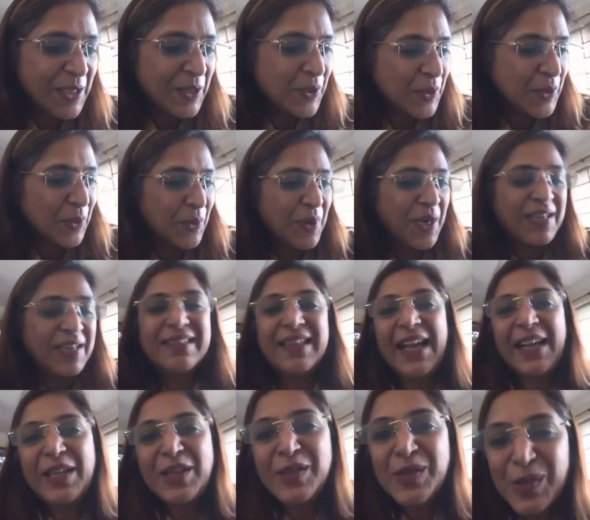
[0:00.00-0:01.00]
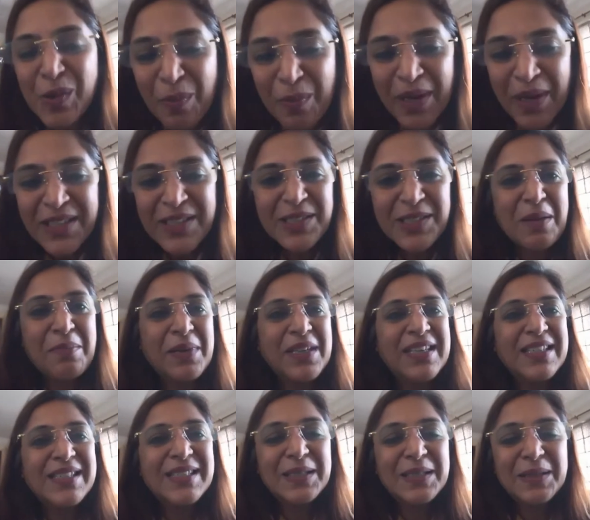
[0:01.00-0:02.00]
So thank you so much.
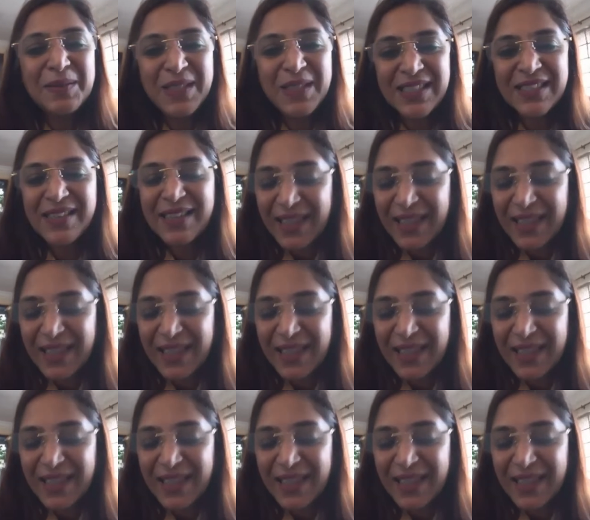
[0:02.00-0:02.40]
It's